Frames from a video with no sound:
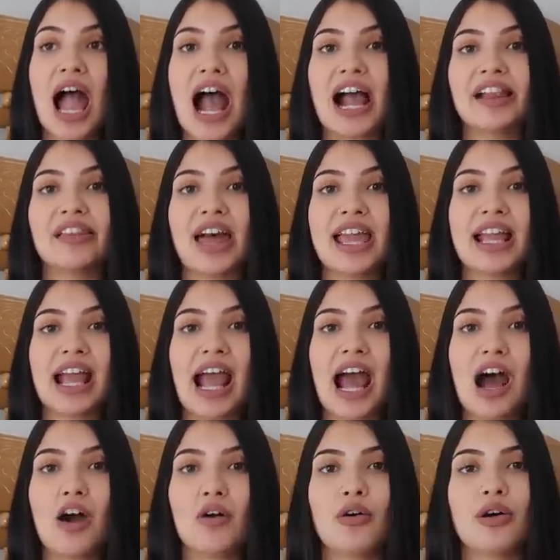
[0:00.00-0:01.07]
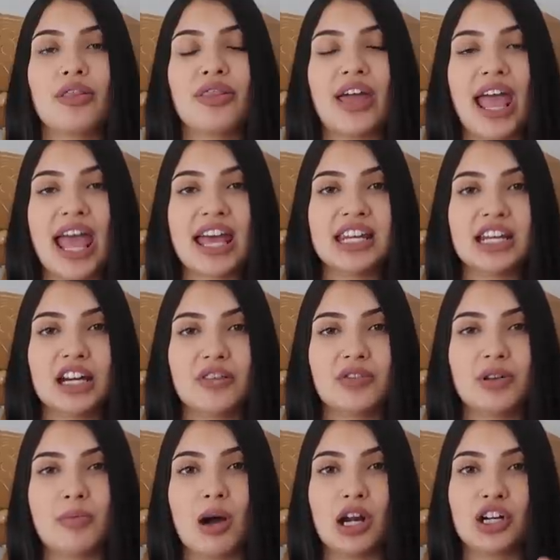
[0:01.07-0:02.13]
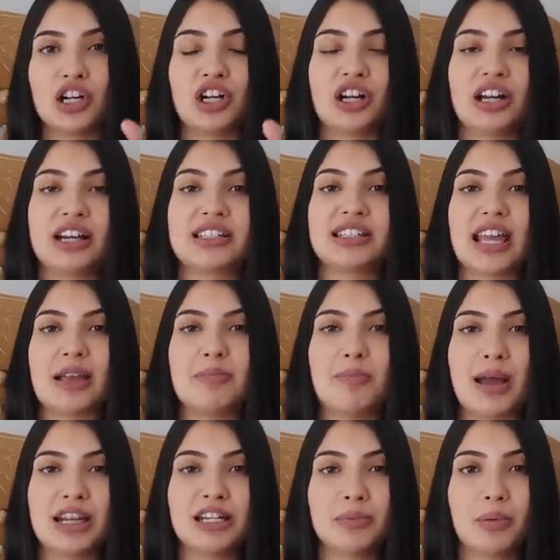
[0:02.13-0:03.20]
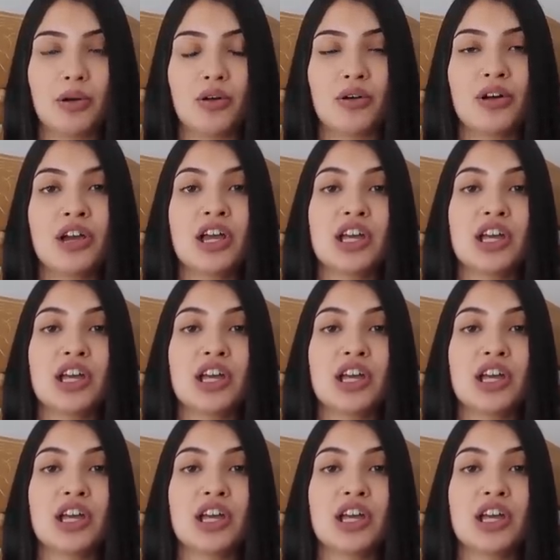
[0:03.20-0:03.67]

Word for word: I like how the end of the monitor is like bendable